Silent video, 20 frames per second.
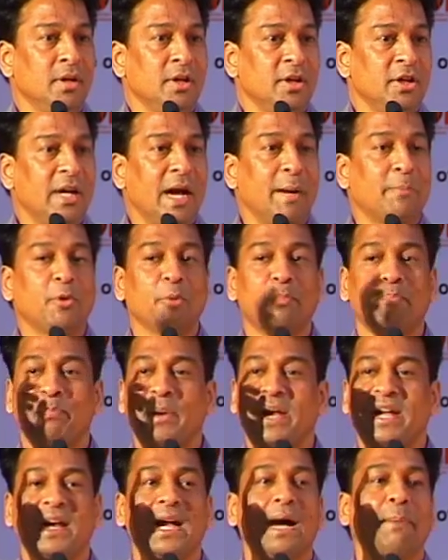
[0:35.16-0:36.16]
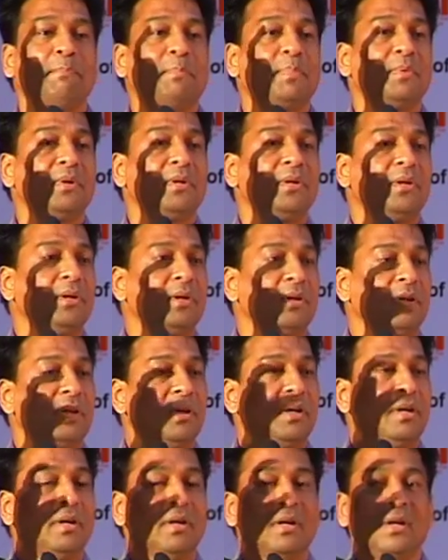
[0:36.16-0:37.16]
you have to pick up
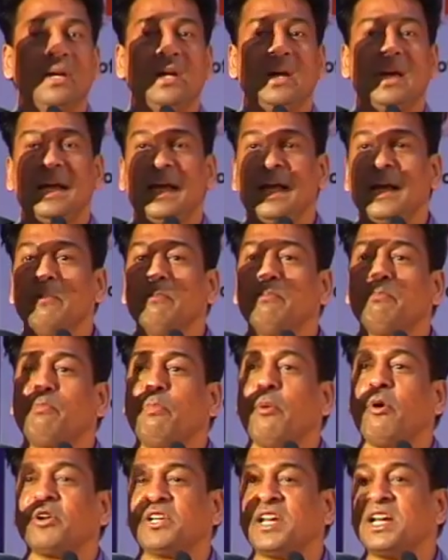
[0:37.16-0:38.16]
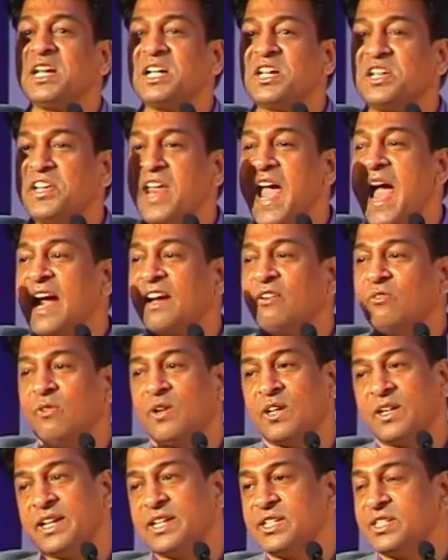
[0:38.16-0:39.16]
important tag
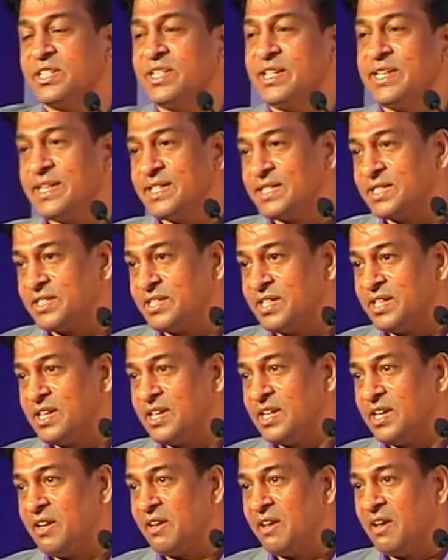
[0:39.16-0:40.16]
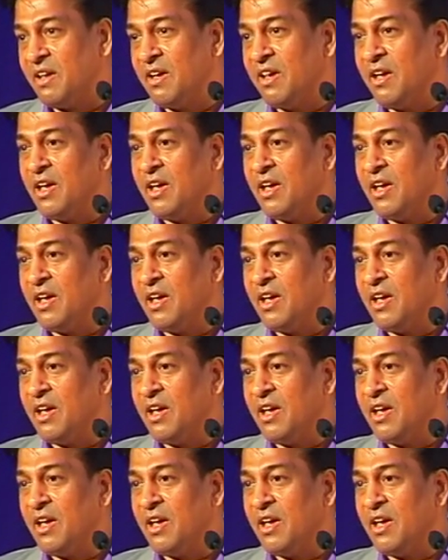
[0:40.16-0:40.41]
word in GST